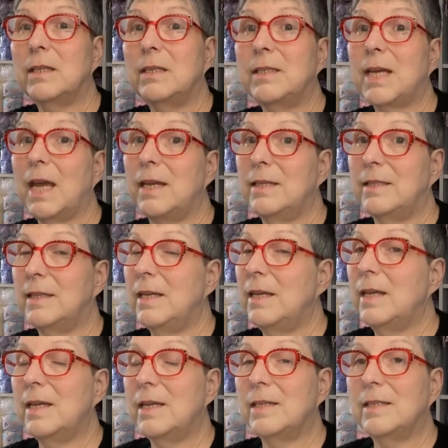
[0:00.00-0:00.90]
a
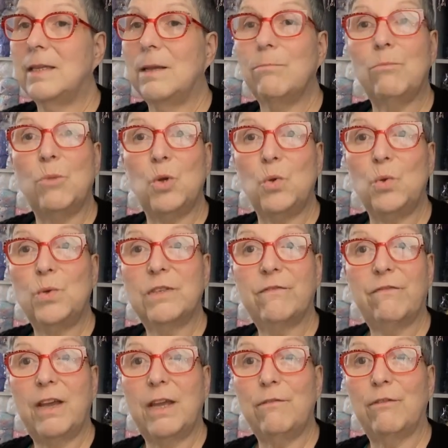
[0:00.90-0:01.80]
daisy is Moo's
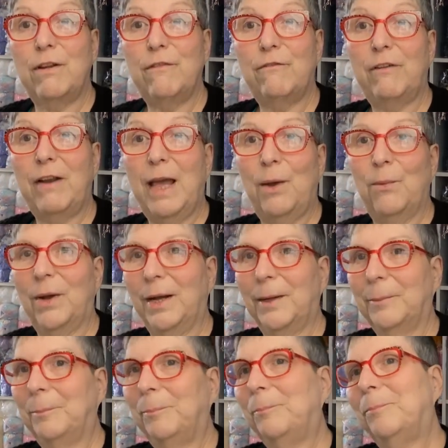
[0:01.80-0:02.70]
favourite flower.